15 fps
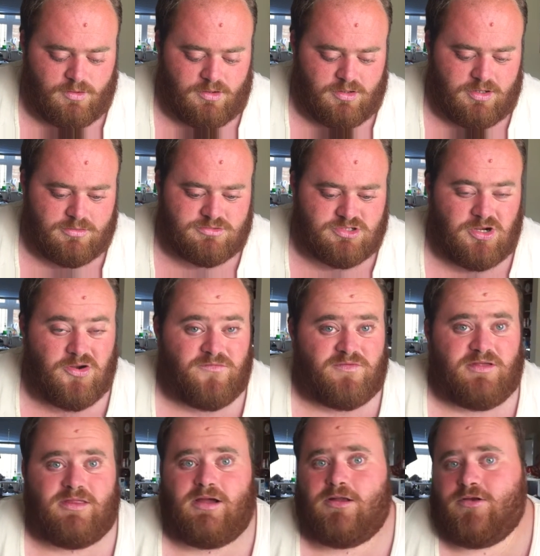So
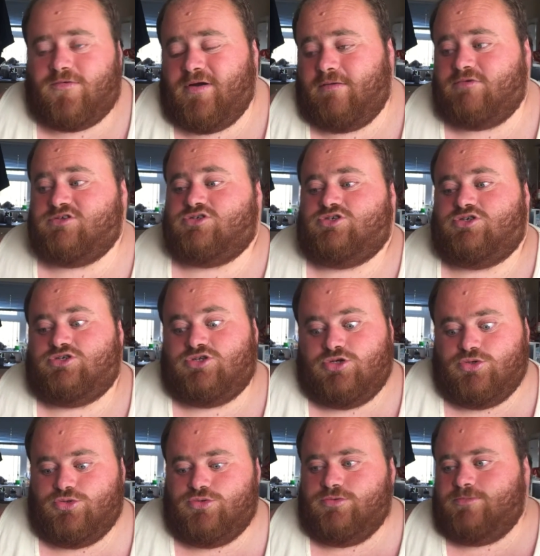hopefully that'll arrive
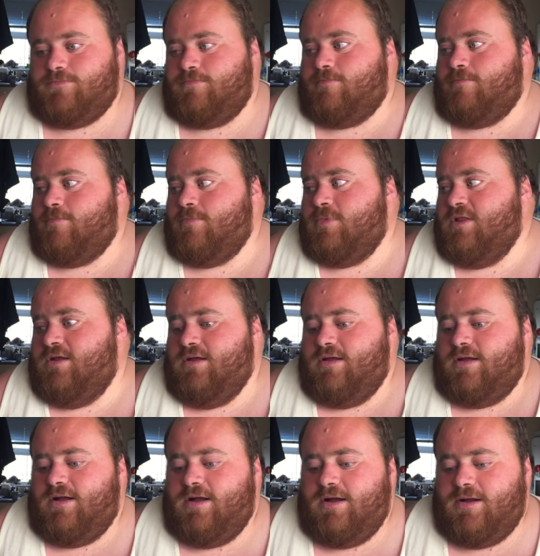soon.
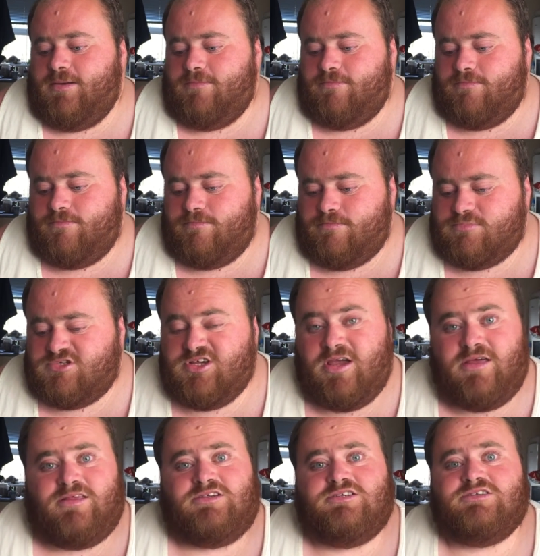So
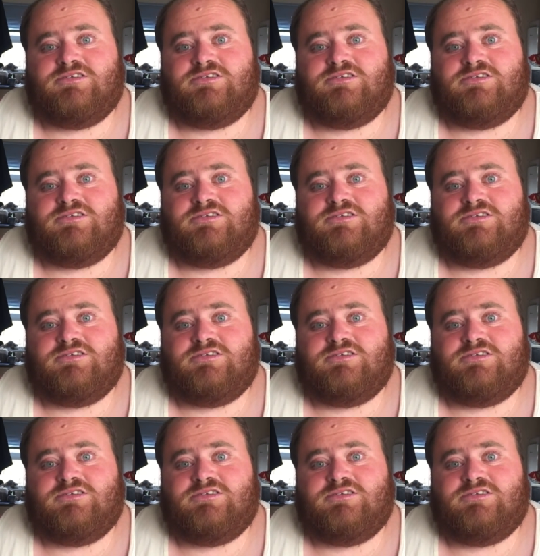yeah, this